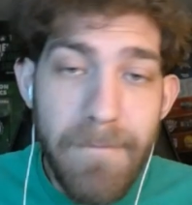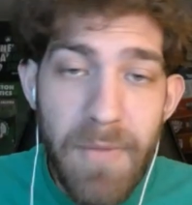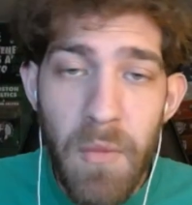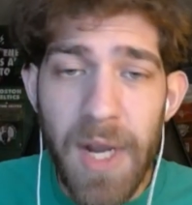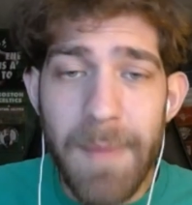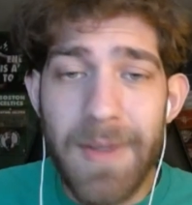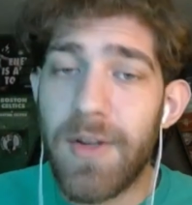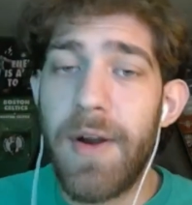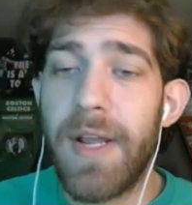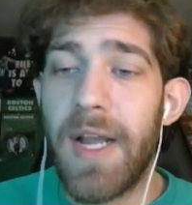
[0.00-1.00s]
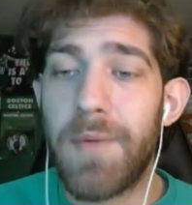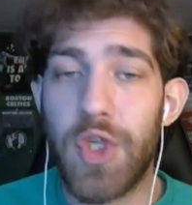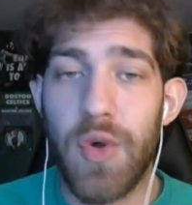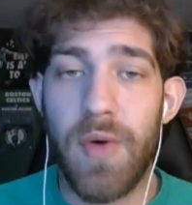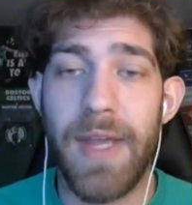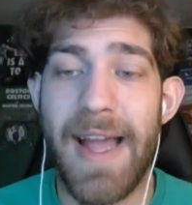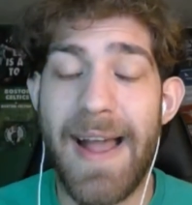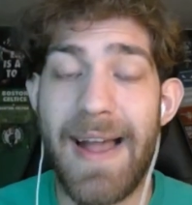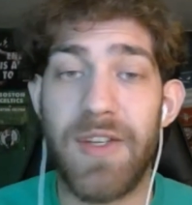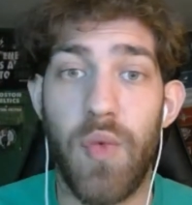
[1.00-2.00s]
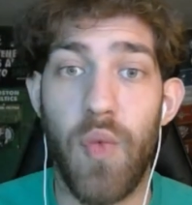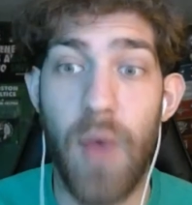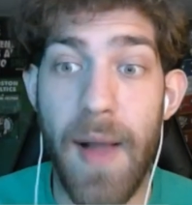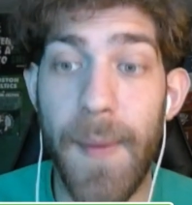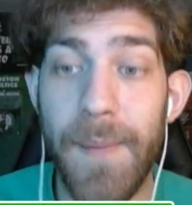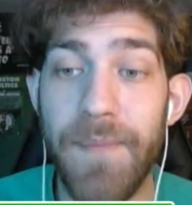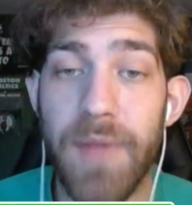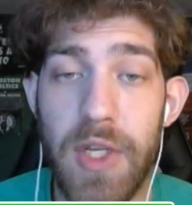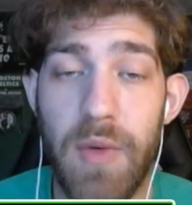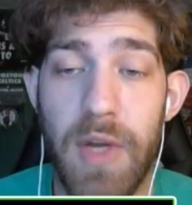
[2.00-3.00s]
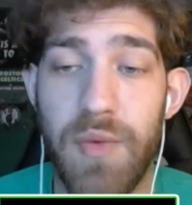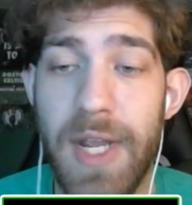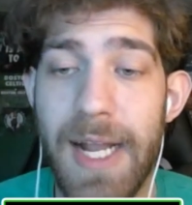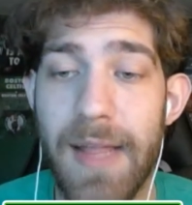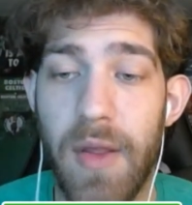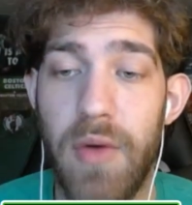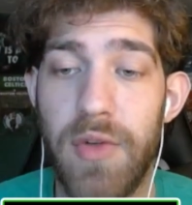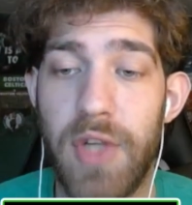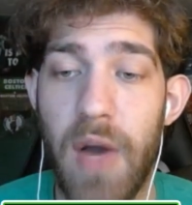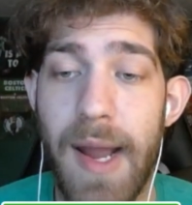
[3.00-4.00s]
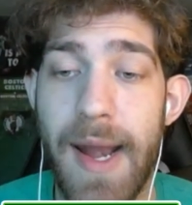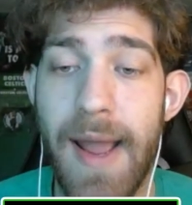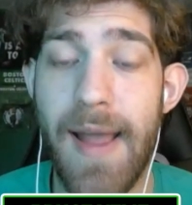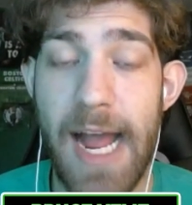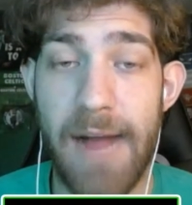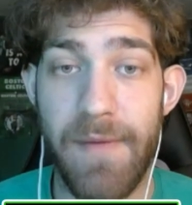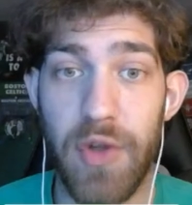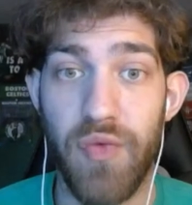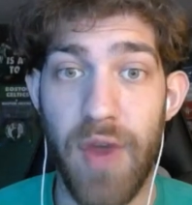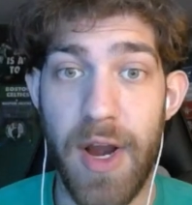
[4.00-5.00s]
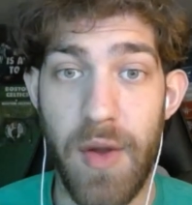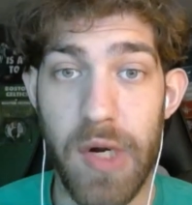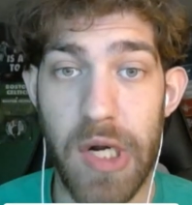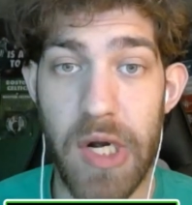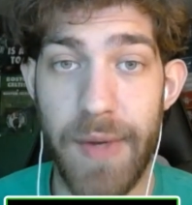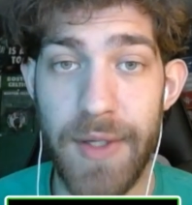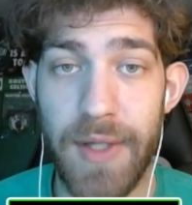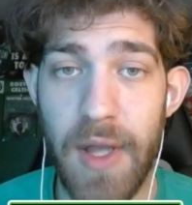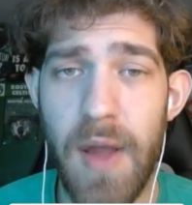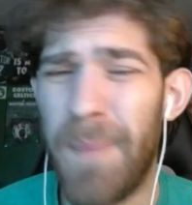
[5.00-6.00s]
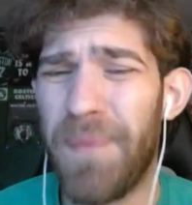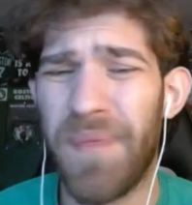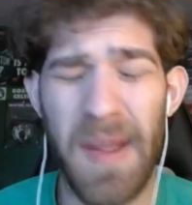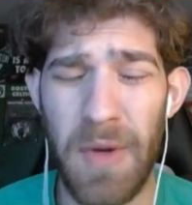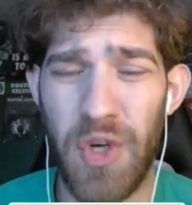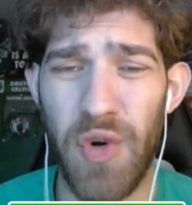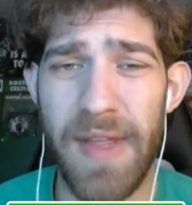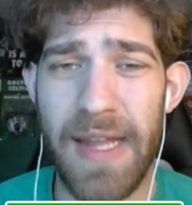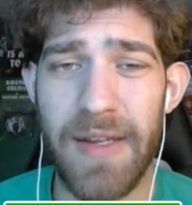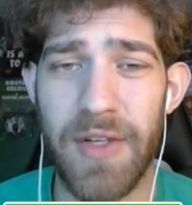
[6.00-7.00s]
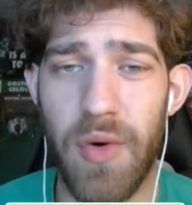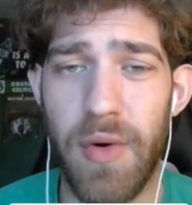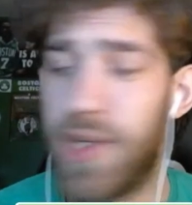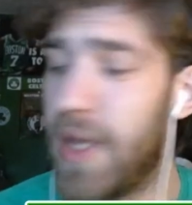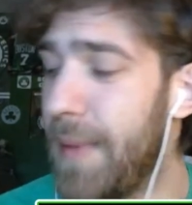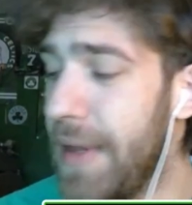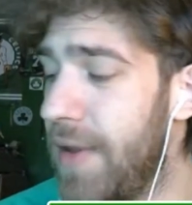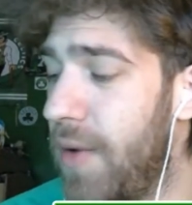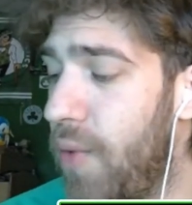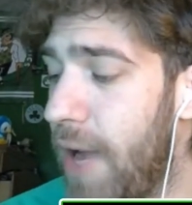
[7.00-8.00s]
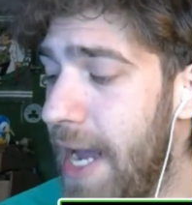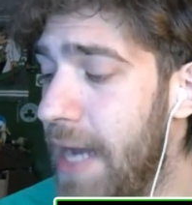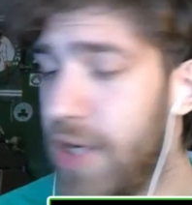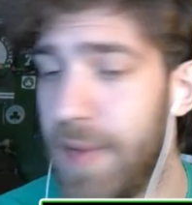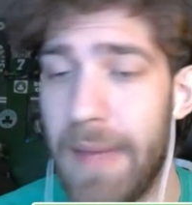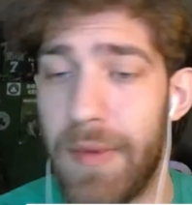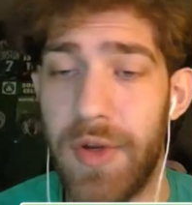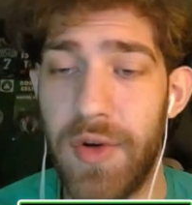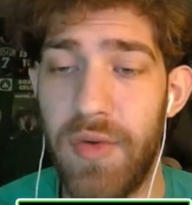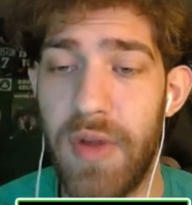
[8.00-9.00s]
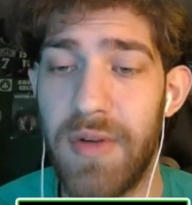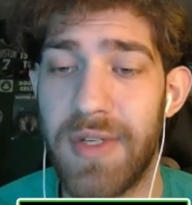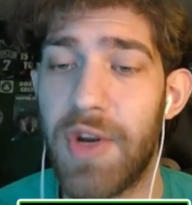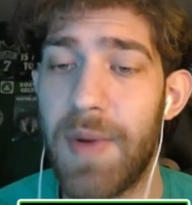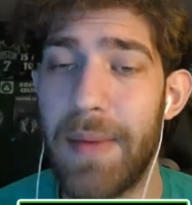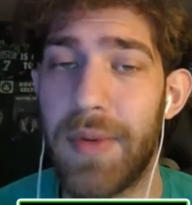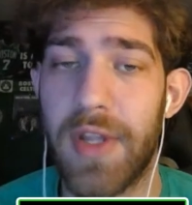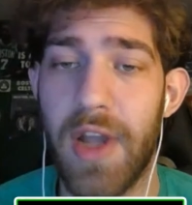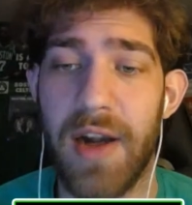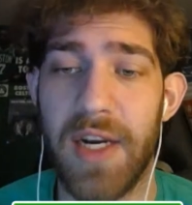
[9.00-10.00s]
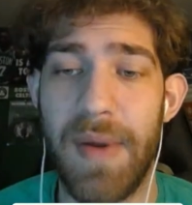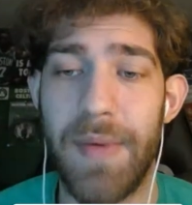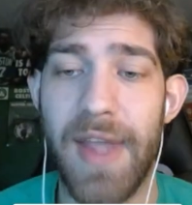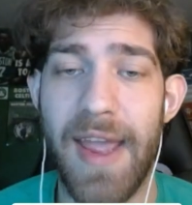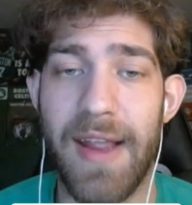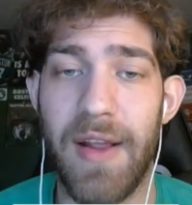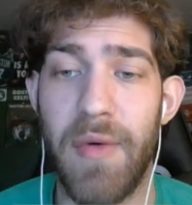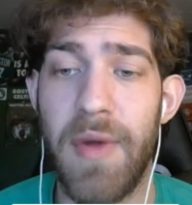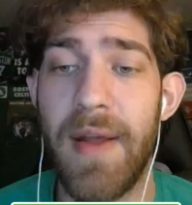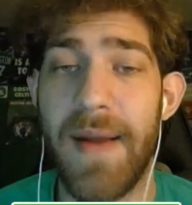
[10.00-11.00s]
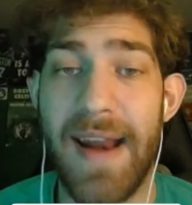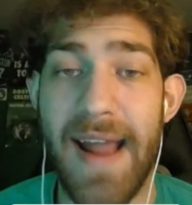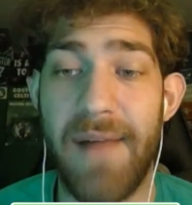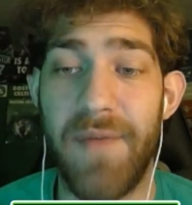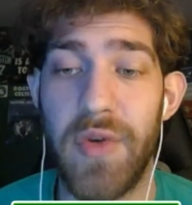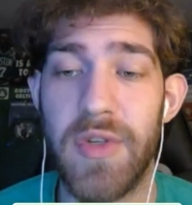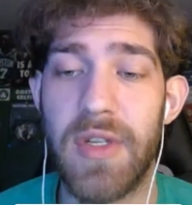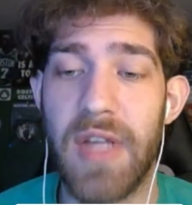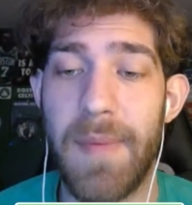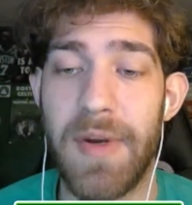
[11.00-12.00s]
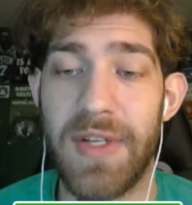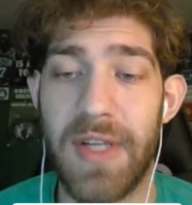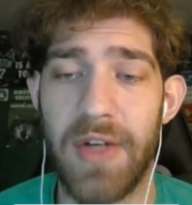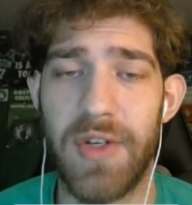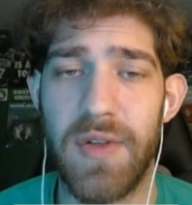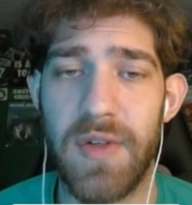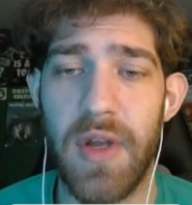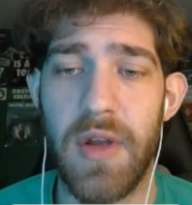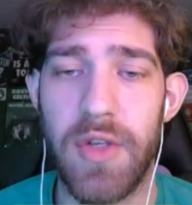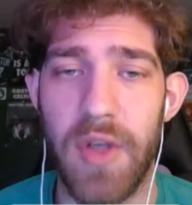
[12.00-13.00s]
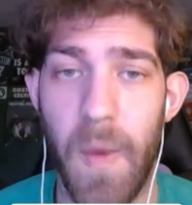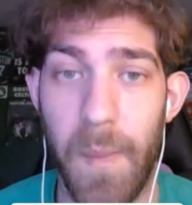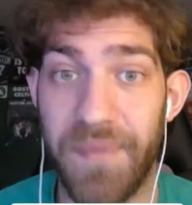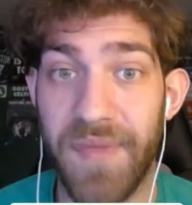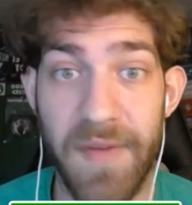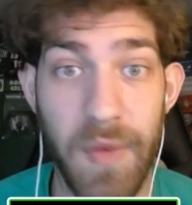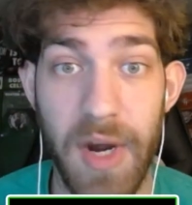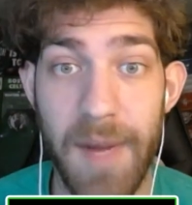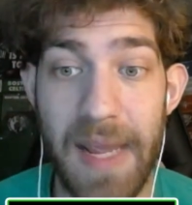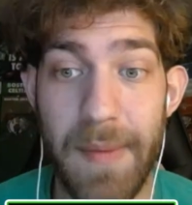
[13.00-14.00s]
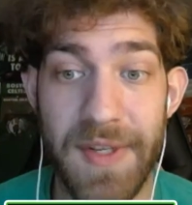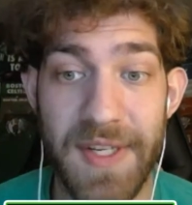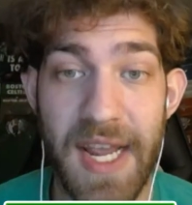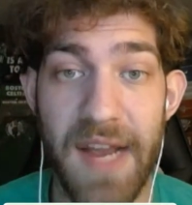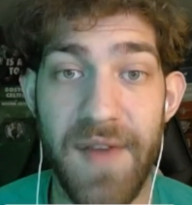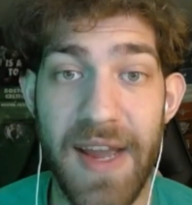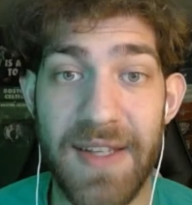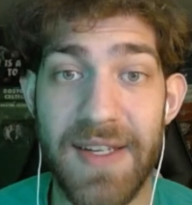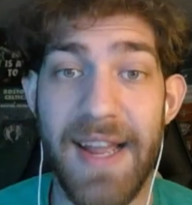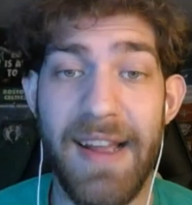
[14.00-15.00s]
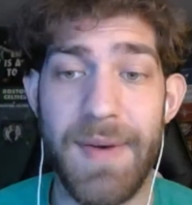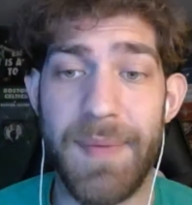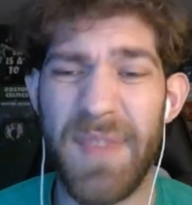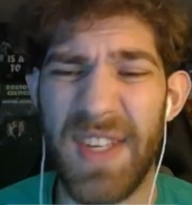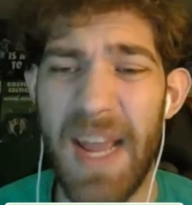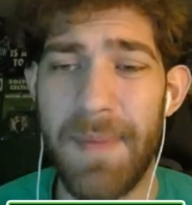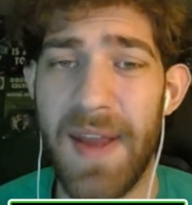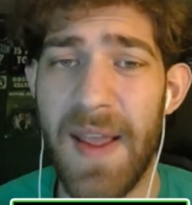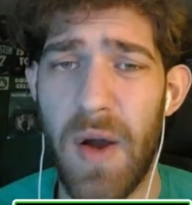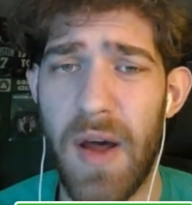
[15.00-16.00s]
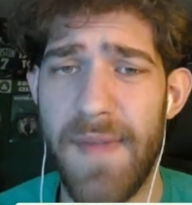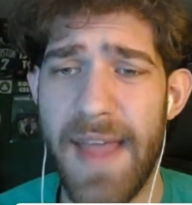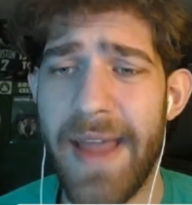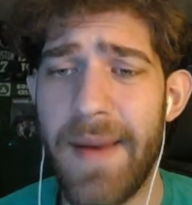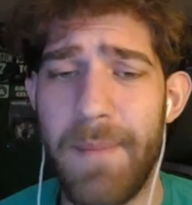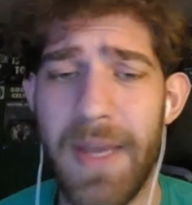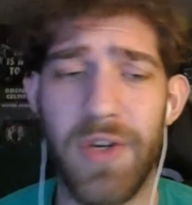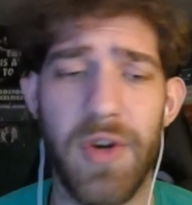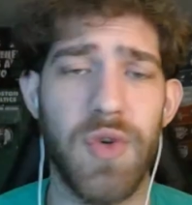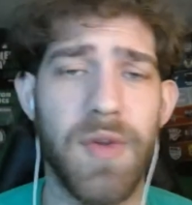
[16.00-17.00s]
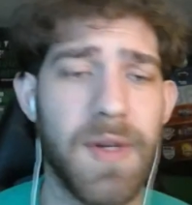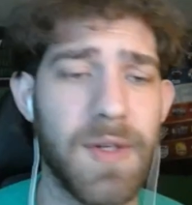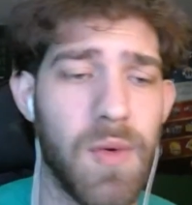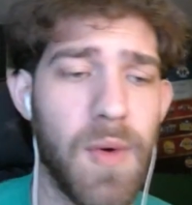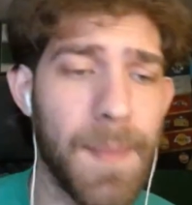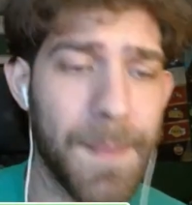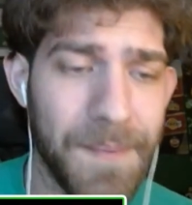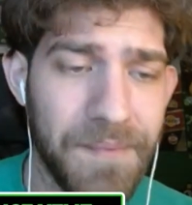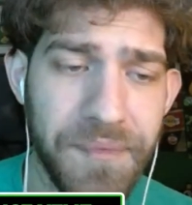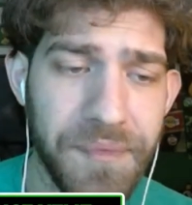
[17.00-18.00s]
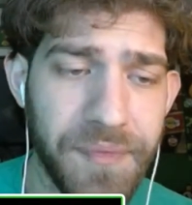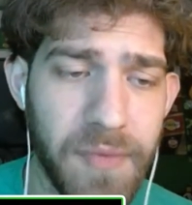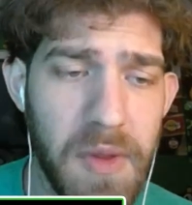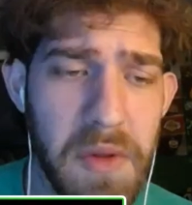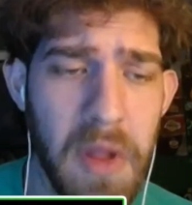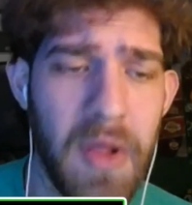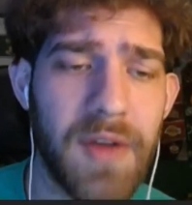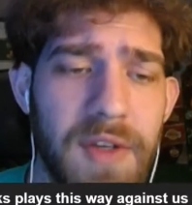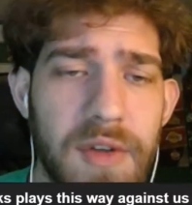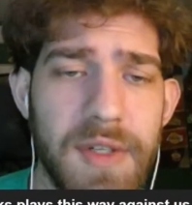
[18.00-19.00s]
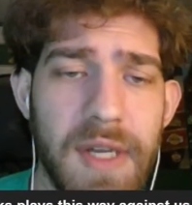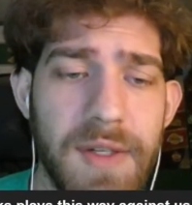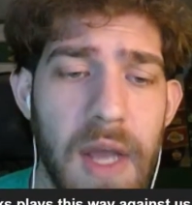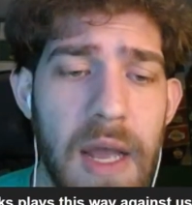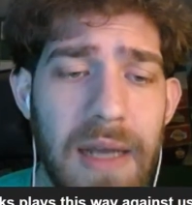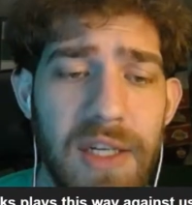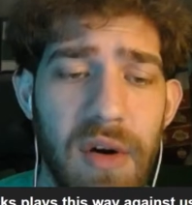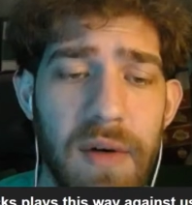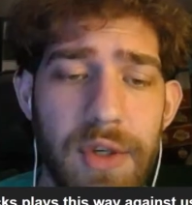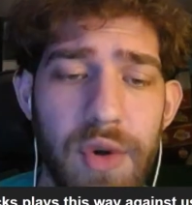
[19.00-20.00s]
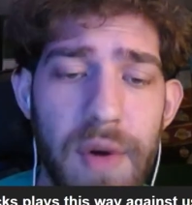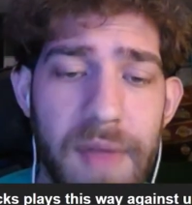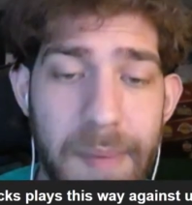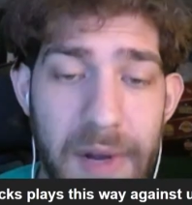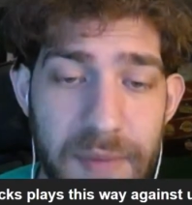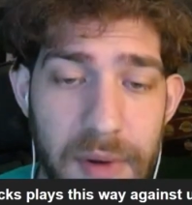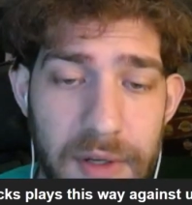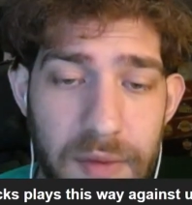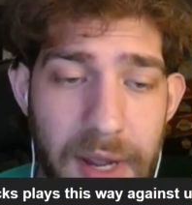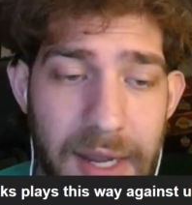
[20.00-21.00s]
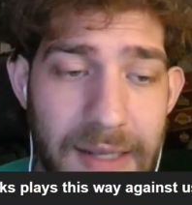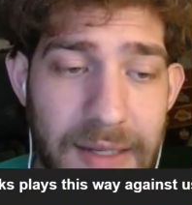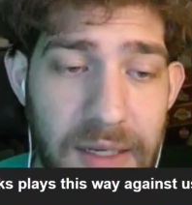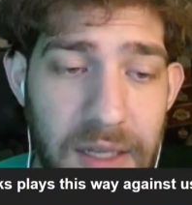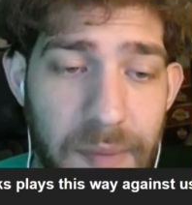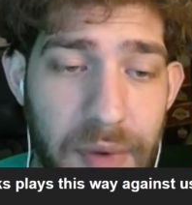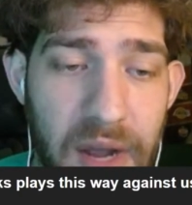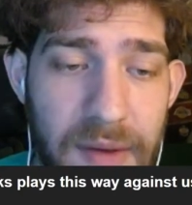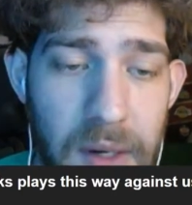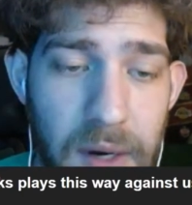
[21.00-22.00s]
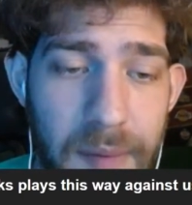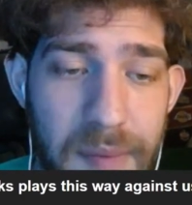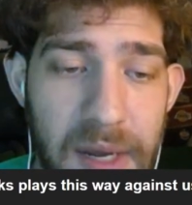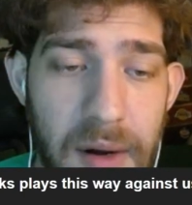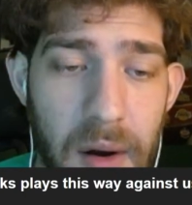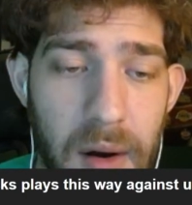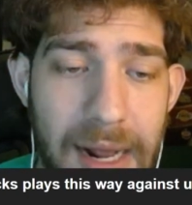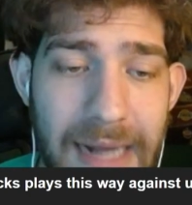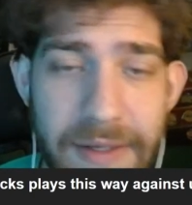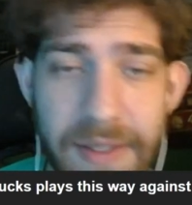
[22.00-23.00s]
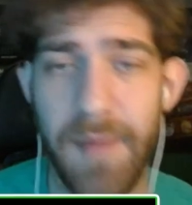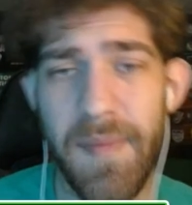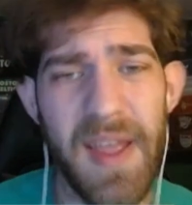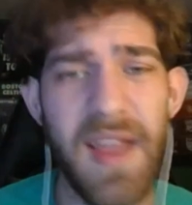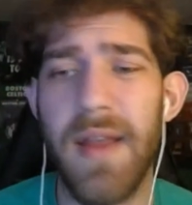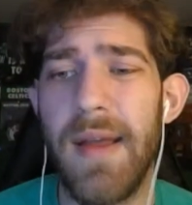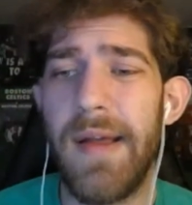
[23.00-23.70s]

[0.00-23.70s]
We're going to be starting up shortly as well. So once we get those going, have those radio call-ins, joining that Discord is going to be the way to be able to do those, to be able to talk, to be able to hang out, and have those type of discussions. So if you want to be able to stay advanced and stay up to date on that, make sure to join the Discord. Luxio says, so we're screwed if the Bucks play this way against us in the playoffs. They're gonna beat our asses up. Eh.